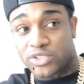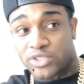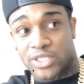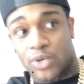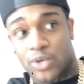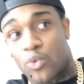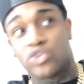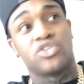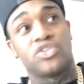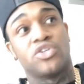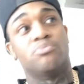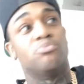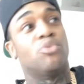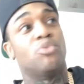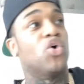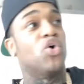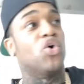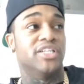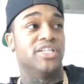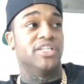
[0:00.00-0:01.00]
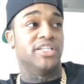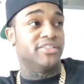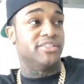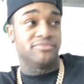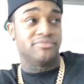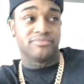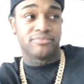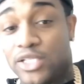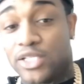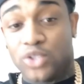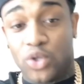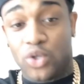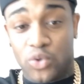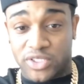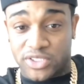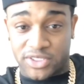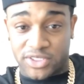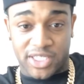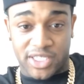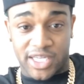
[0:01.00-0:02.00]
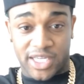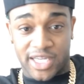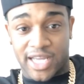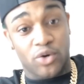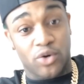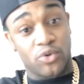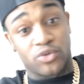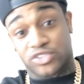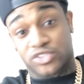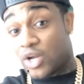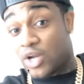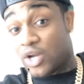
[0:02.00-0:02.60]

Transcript: noticed. I walked to the mall in St. Louis and got noticed.